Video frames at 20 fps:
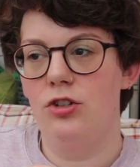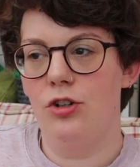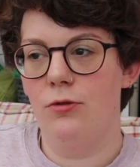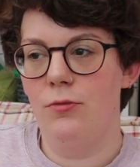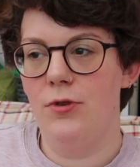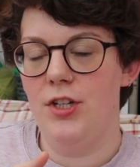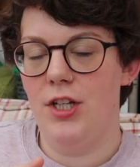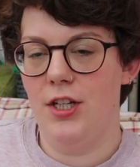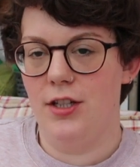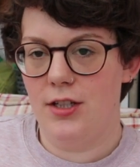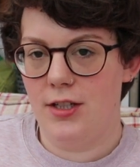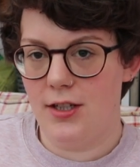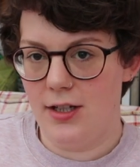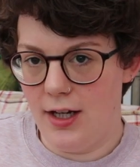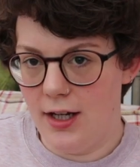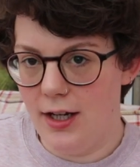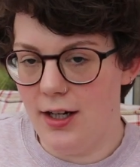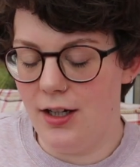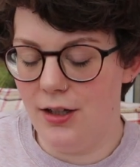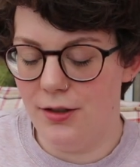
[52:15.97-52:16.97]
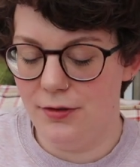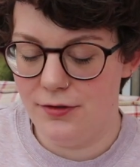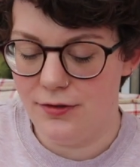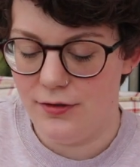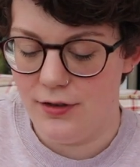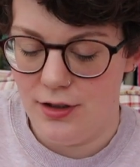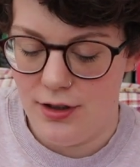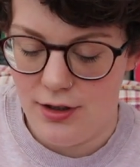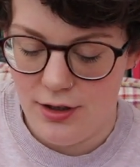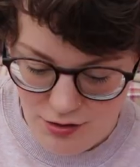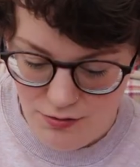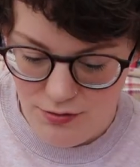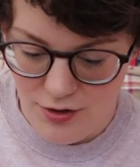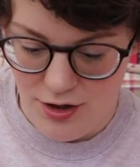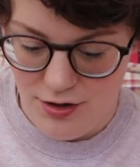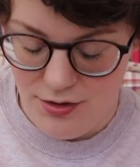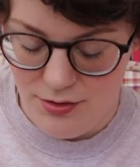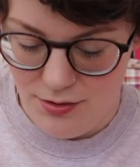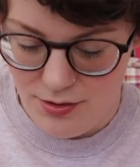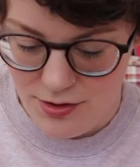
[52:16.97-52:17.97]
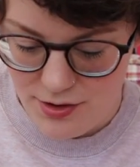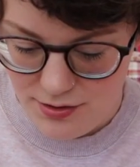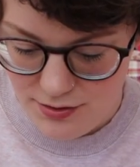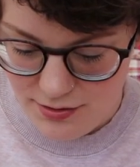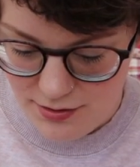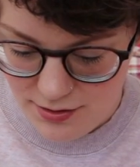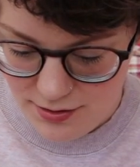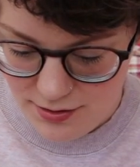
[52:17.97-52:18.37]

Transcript: Thomas's scarf. Who knows?